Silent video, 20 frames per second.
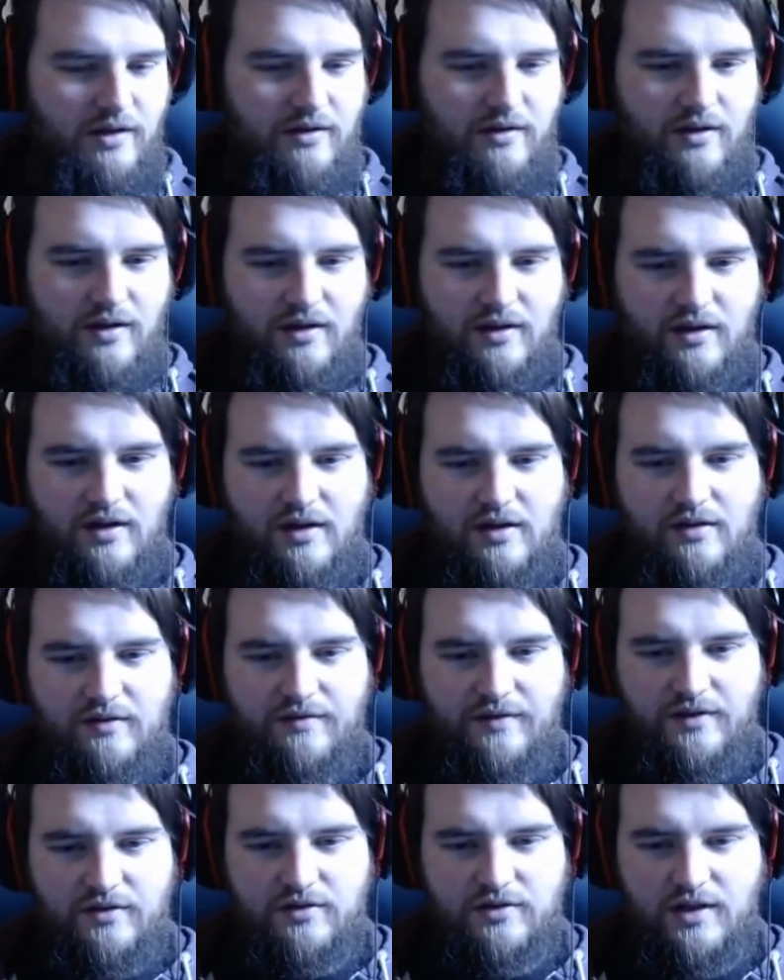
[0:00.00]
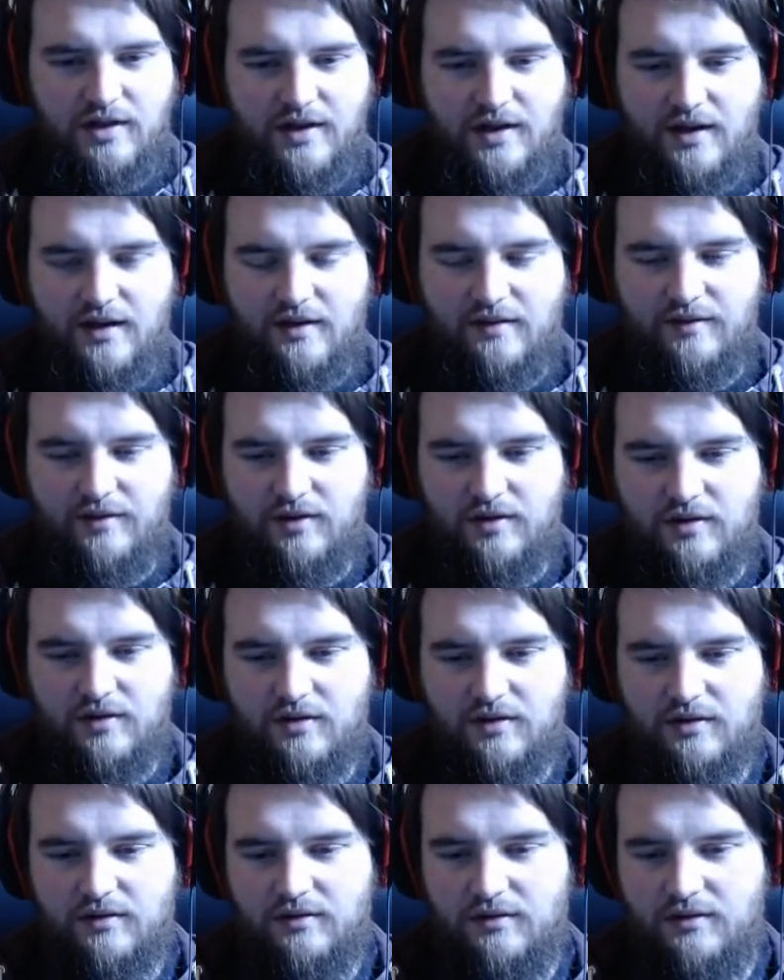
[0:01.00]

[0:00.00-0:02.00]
It kind of feels like having a...